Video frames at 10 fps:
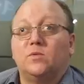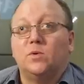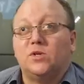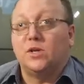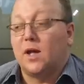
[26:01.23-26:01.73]
we
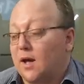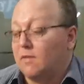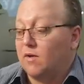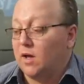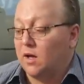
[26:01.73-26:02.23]
should have
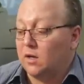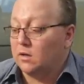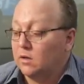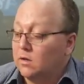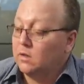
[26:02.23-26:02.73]
a
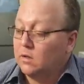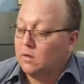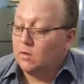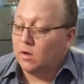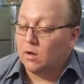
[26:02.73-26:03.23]

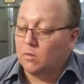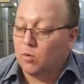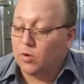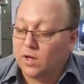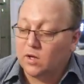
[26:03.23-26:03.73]
uh,
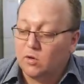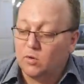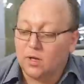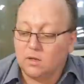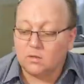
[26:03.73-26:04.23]
working
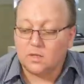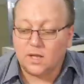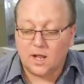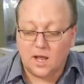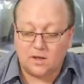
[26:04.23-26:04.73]
unit that
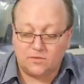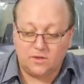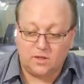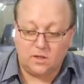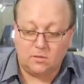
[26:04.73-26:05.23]
has
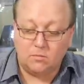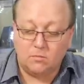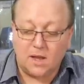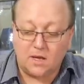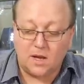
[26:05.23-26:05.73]
the
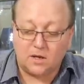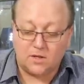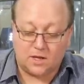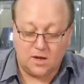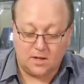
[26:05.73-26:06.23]
magnetic
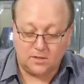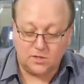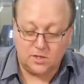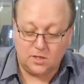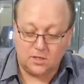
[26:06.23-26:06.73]

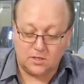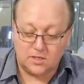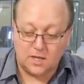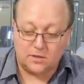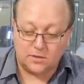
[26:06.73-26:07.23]
technology in the
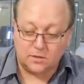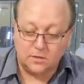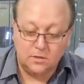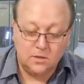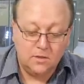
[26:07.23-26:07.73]
center.
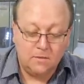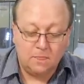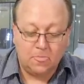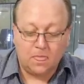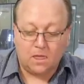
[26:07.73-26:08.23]

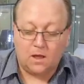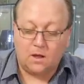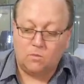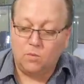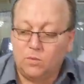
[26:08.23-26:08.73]

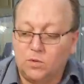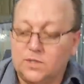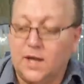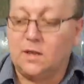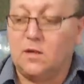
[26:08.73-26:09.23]
Uh, we will
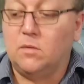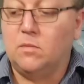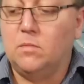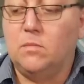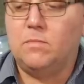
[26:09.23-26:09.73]
take the
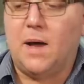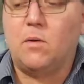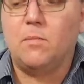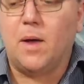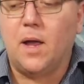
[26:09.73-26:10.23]
power
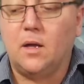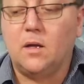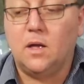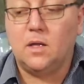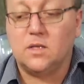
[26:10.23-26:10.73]
bank
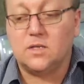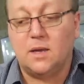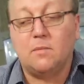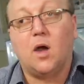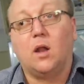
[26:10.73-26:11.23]
in the
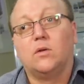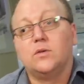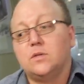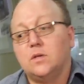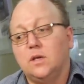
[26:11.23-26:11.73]
same
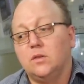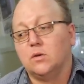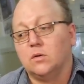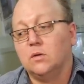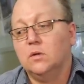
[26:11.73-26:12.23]
colors, either.